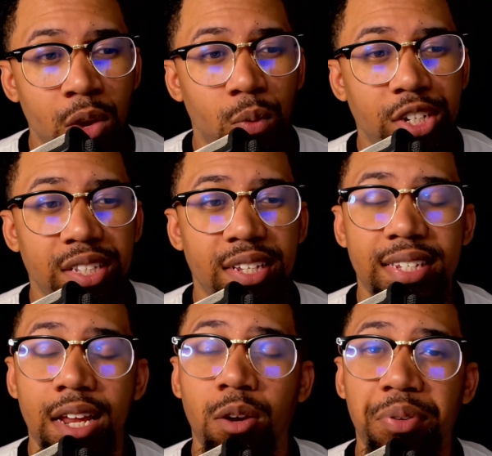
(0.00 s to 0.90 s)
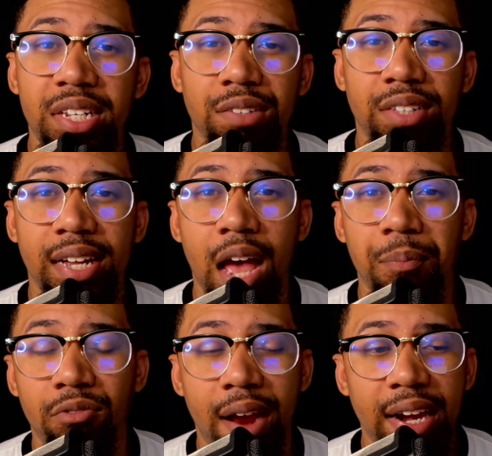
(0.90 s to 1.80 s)
which is the centerpiece of the
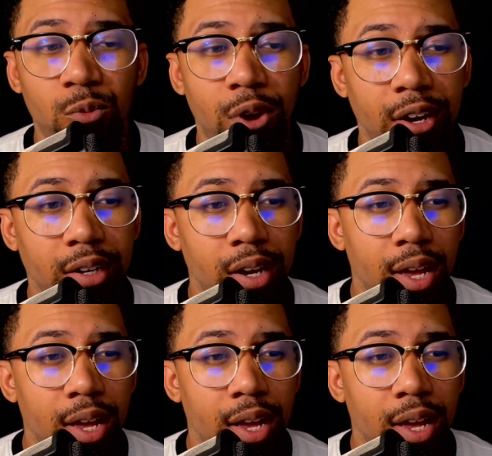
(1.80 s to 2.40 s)
copyrighted work.